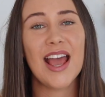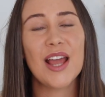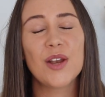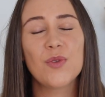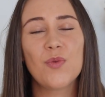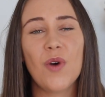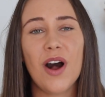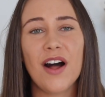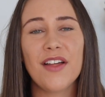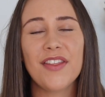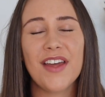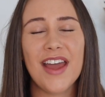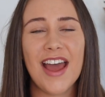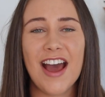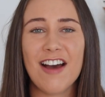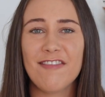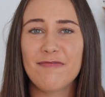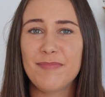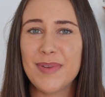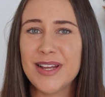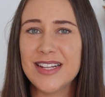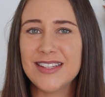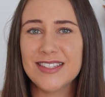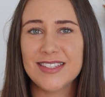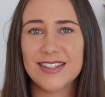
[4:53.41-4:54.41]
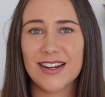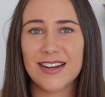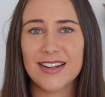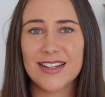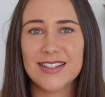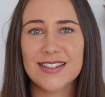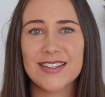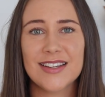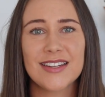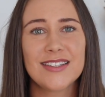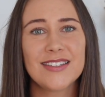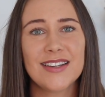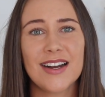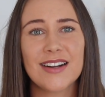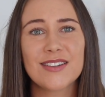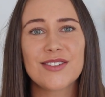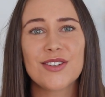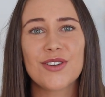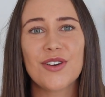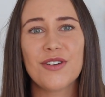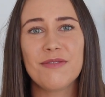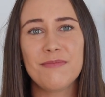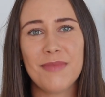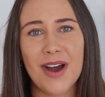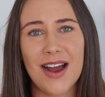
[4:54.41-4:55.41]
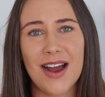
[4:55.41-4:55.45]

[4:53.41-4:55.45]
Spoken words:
And while there have been studies conducted on